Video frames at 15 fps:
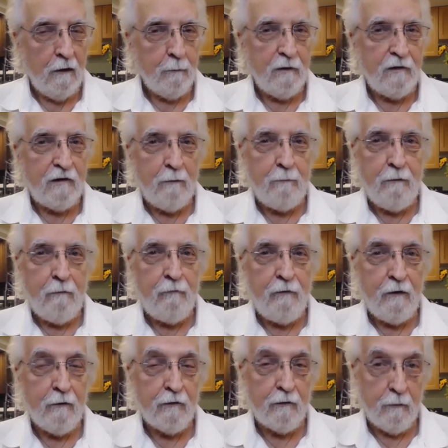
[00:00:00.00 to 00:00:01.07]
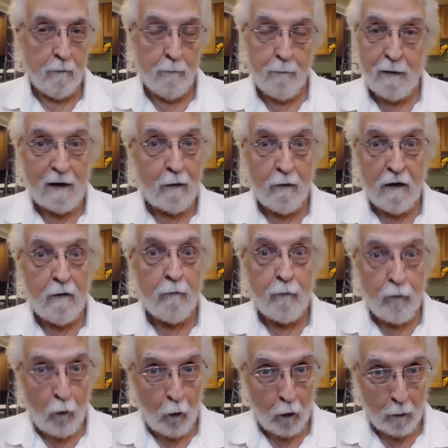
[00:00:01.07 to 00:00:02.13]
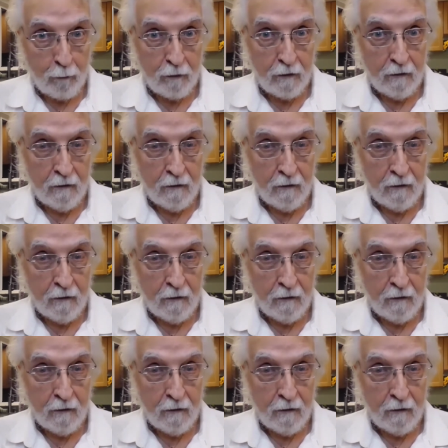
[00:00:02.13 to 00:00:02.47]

but simply feels better informed.